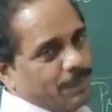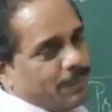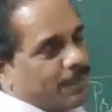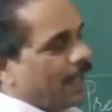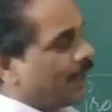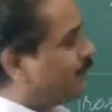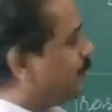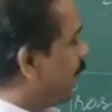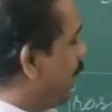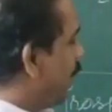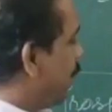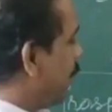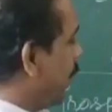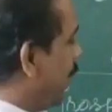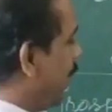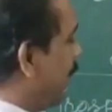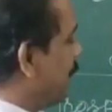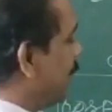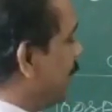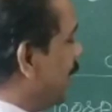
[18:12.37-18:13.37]
That's why I
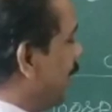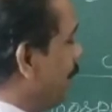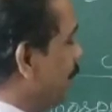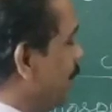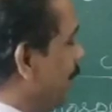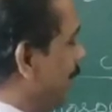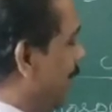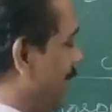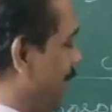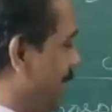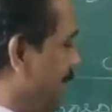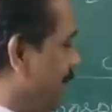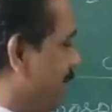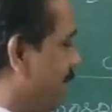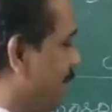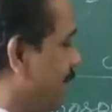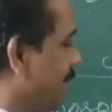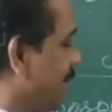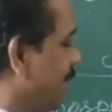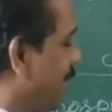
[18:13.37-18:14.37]
put him in the middle.
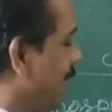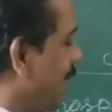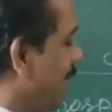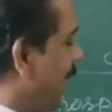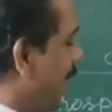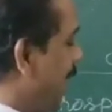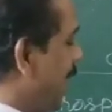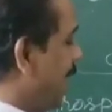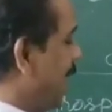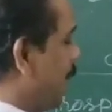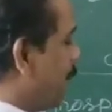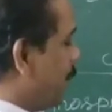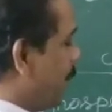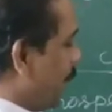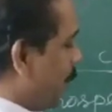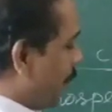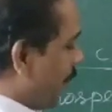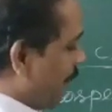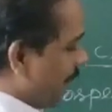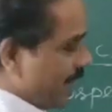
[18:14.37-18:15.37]
And I
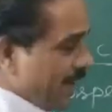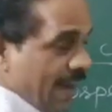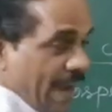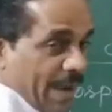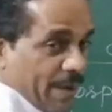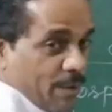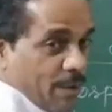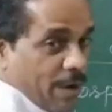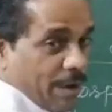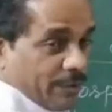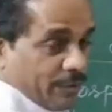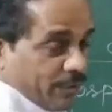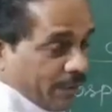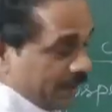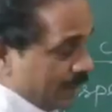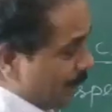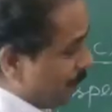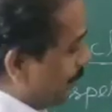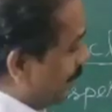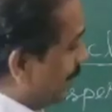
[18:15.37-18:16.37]
put Ferdinand also
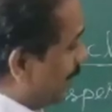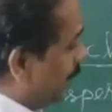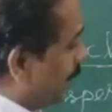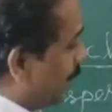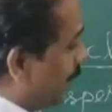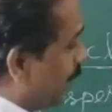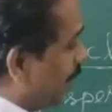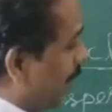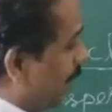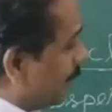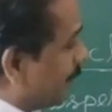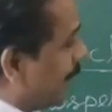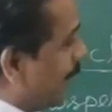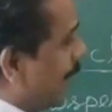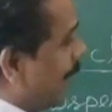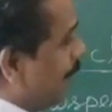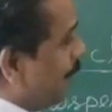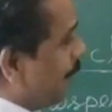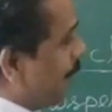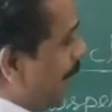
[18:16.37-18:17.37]
in the middle because
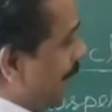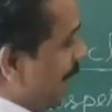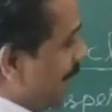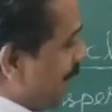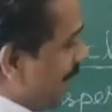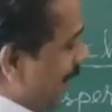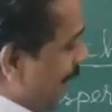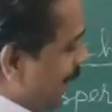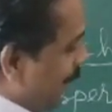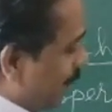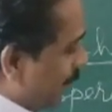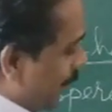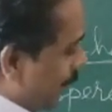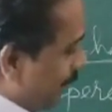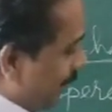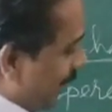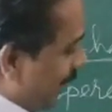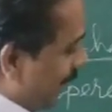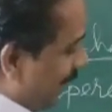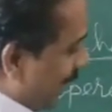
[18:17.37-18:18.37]
Ferdinand
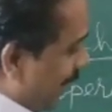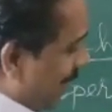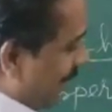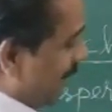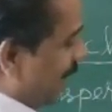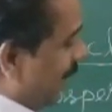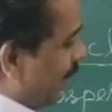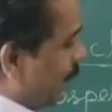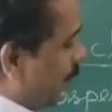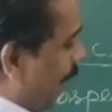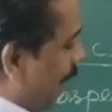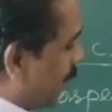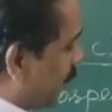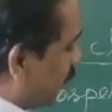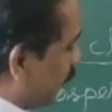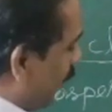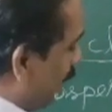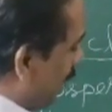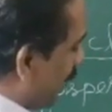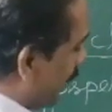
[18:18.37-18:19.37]
from here he
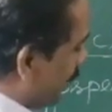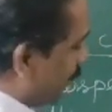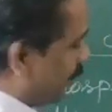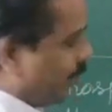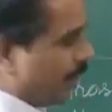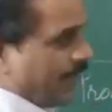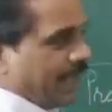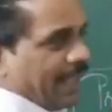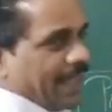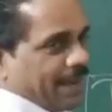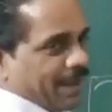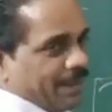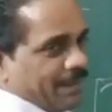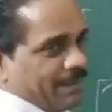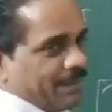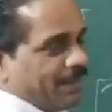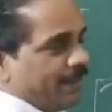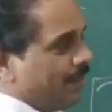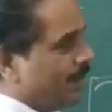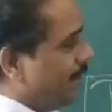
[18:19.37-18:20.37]
walks over to here.
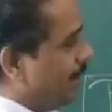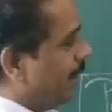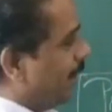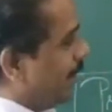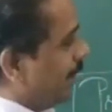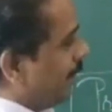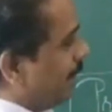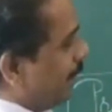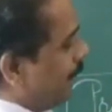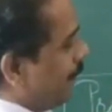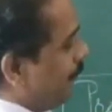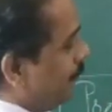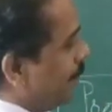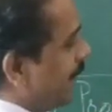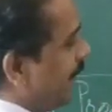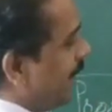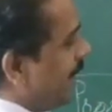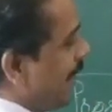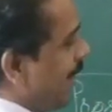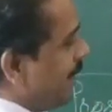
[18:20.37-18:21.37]

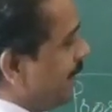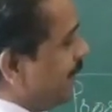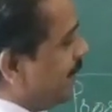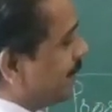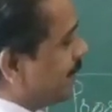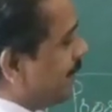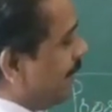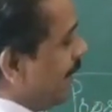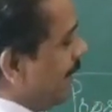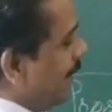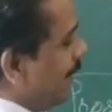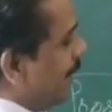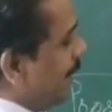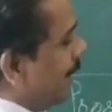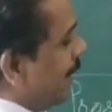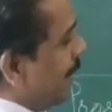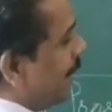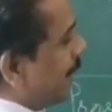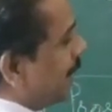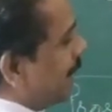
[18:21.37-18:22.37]
Ferdinand is a
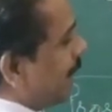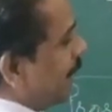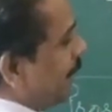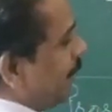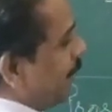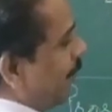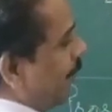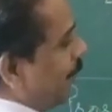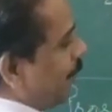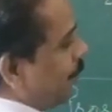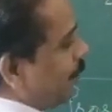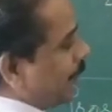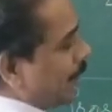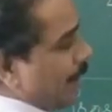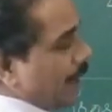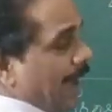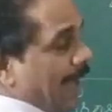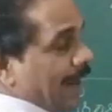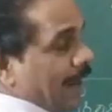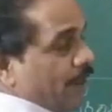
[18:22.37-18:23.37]
king of
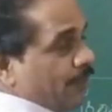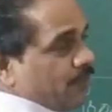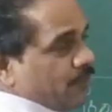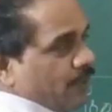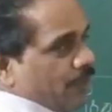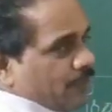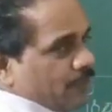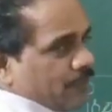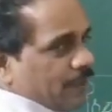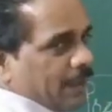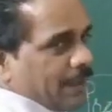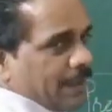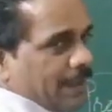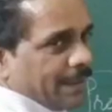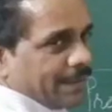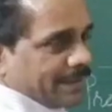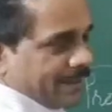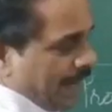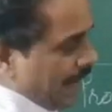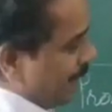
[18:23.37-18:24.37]
Alonso's
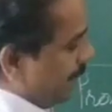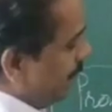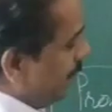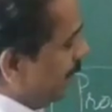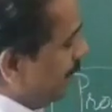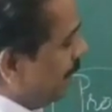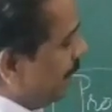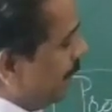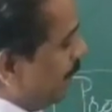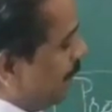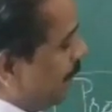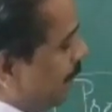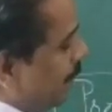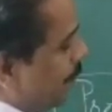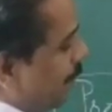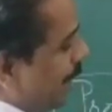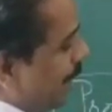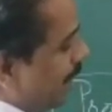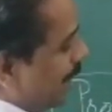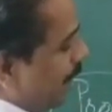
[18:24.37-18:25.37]
son,
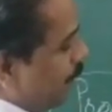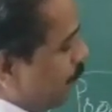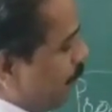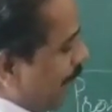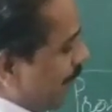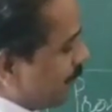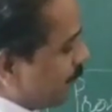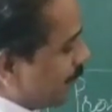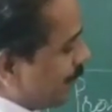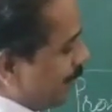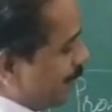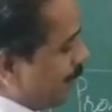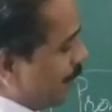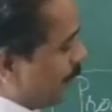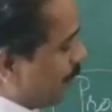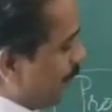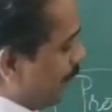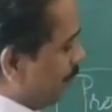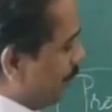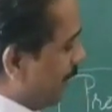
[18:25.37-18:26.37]
but he walks
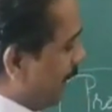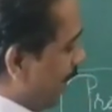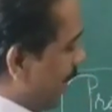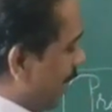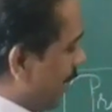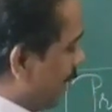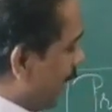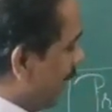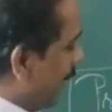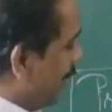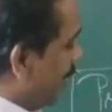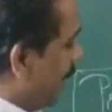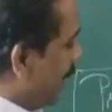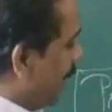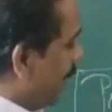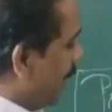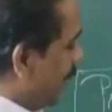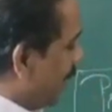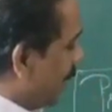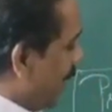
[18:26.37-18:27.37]
over from here,
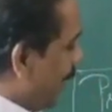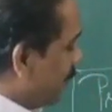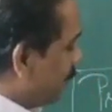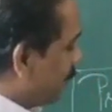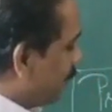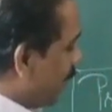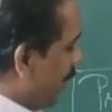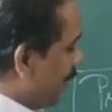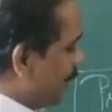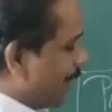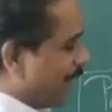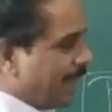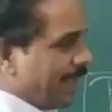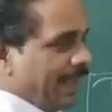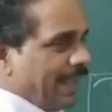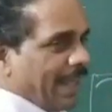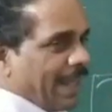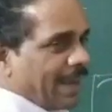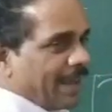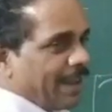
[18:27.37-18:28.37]
comes over
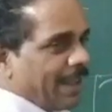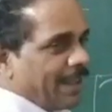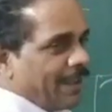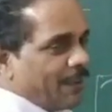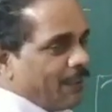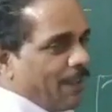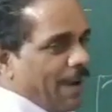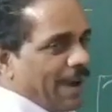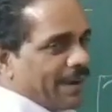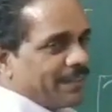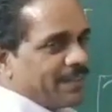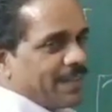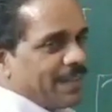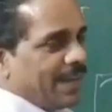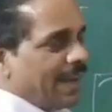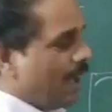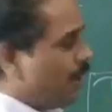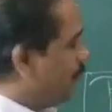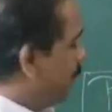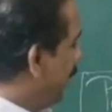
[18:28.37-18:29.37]
here, falls
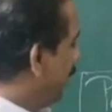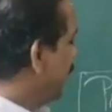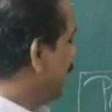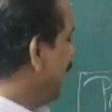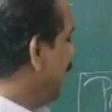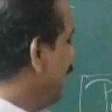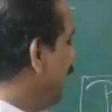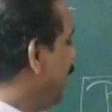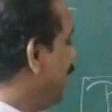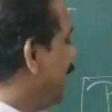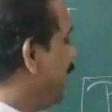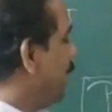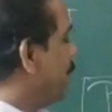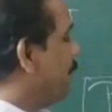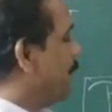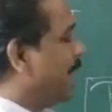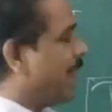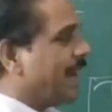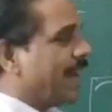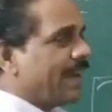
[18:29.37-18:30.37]
in love with
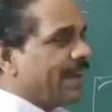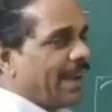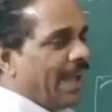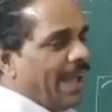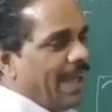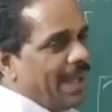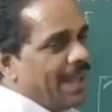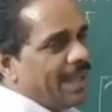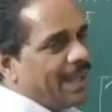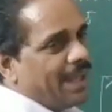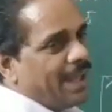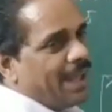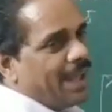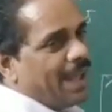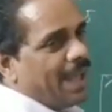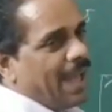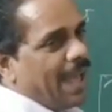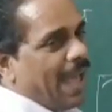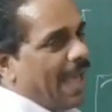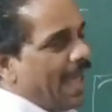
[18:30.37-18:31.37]
Miranda,
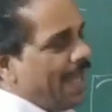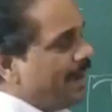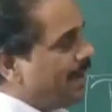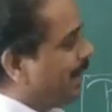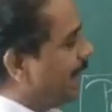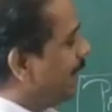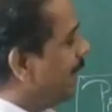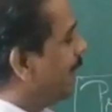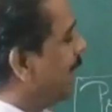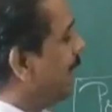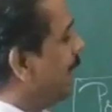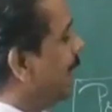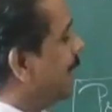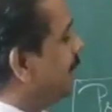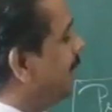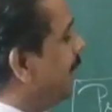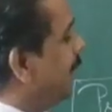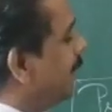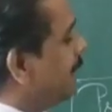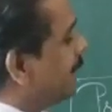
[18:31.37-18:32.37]
and
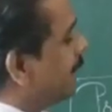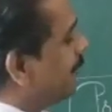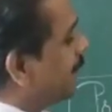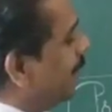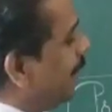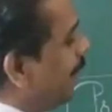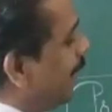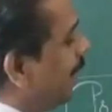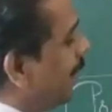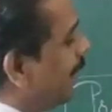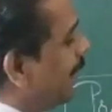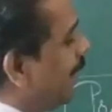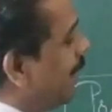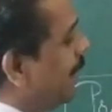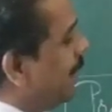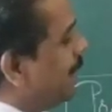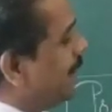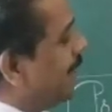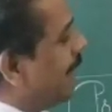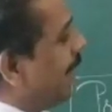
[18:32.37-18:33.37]
this
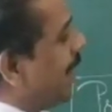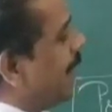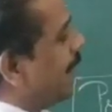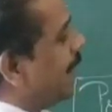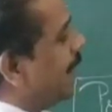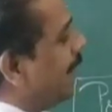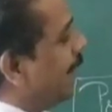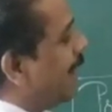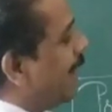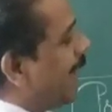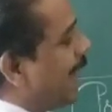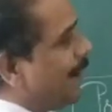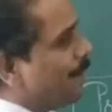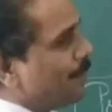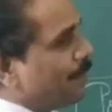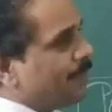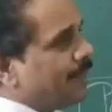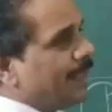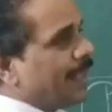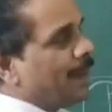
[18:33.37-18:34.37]
in turn
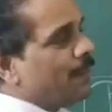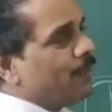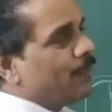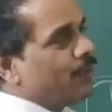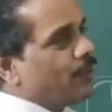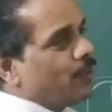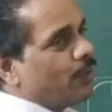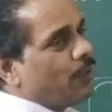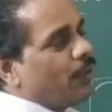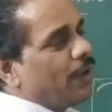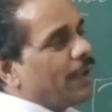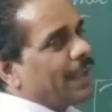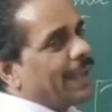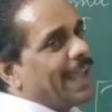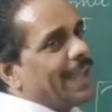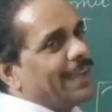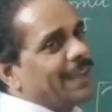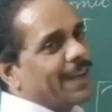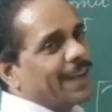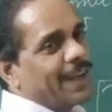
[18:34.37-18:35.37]
helps them to
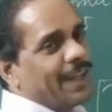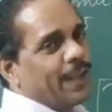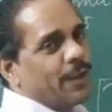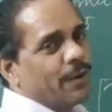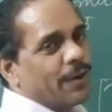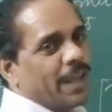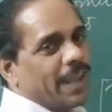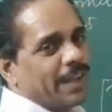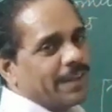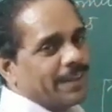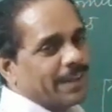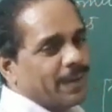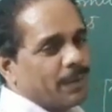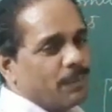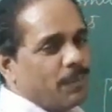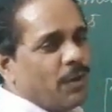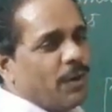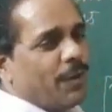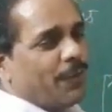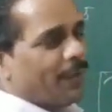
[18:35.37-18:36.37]
get
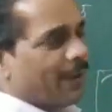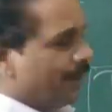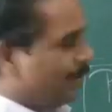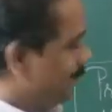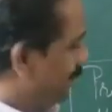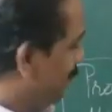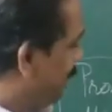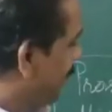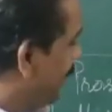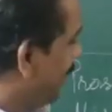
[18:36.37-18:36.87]
reunited. Beautiful.